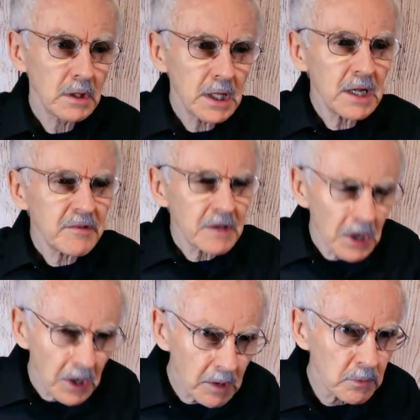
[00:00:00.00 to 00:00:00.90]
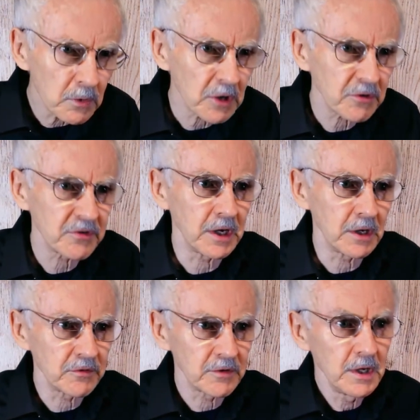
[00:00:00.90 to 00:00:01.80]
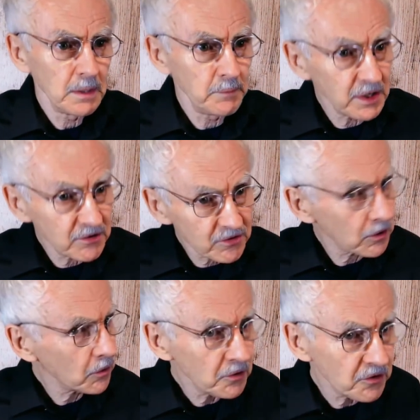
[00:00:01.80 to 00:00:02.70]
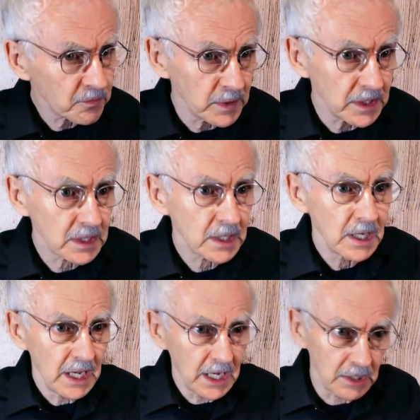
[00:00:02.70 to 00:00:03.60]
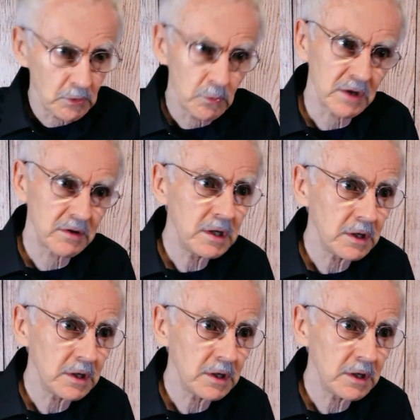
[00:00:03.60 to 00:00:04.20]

let us humble ourselves, being slow to speak and quick to